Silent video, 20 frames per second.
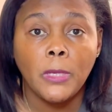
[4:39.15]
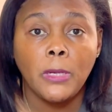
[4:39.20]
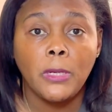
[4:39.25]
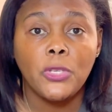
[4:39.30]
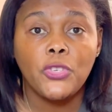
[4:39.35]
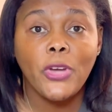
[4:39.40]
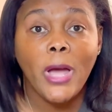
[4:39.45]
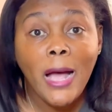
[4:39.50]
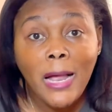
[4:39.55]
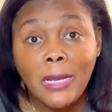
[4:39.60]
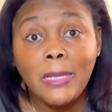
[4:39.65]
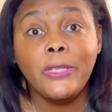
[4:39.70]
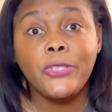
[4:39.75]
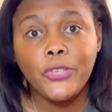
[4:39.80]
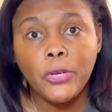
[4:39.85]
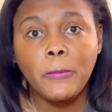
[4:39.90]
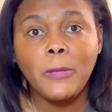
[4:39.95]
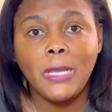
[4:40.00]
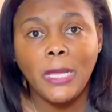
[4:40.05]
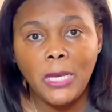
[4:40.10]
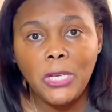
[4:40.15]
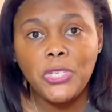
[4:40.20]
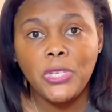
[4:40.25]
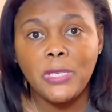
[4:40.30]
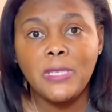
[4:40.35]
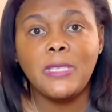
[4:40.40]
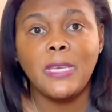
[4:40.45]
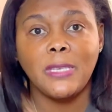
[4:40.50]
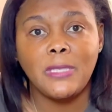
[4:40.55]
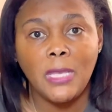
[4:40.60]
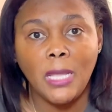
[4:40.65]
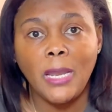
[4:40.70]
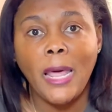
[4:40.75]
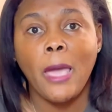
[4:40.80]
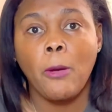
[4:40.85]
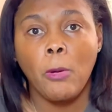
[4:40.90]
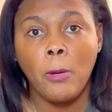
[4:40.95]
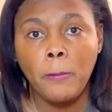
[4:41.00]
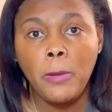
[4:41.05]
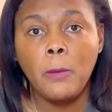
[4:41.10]
trial and tribulations. Yes, they
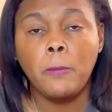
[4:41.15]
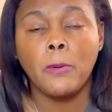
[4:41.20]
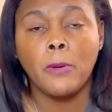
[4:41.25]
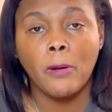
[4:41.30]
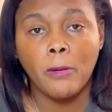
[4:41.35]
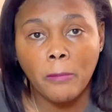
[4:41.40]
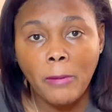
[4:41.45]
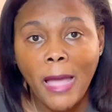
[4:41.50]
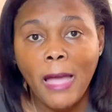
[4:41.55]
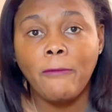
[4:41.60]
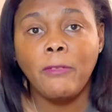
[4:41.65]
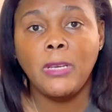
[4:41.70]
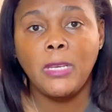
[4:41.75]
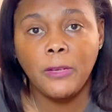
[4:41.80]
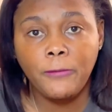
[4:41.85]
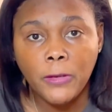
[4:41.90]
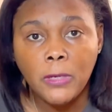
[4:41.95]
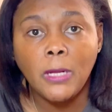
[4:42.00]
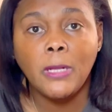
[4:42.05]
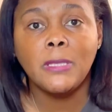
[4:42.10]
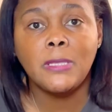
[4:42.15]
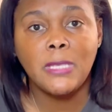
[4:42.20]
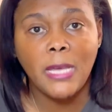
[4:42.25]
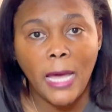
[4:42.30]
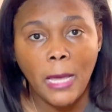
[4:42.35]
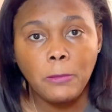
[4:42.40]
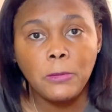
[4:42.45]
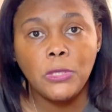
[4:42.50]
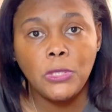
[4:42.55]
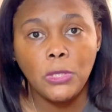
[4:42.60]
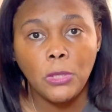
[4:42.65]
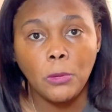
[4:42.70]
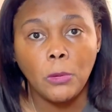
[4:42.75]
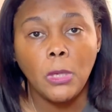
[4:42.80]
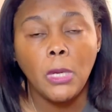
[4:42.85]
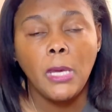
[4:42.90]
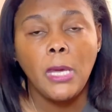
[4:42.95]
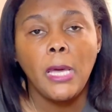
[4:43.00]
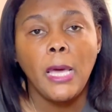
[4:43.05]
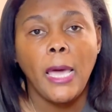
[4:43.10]
like when people are having difficult times too.
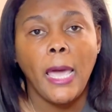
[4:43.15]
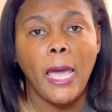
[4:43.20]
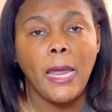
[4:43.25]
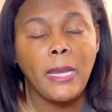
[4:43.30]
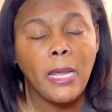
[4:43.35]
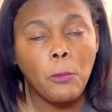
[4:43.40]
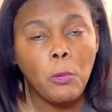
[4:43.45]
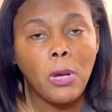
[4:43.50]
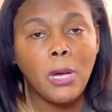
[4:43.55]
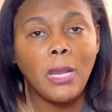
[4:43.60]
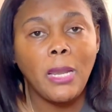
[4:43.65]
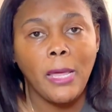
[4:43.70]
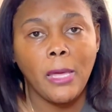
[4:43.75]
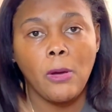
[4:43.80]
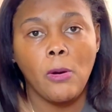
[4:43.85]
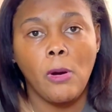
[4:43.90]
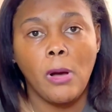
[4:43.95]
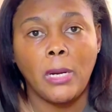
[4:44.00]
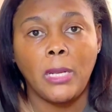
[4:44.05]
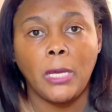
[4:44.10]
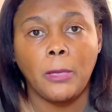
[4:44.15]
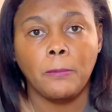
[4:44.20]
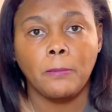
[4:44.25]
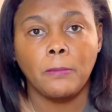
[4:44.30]
And they will click on it.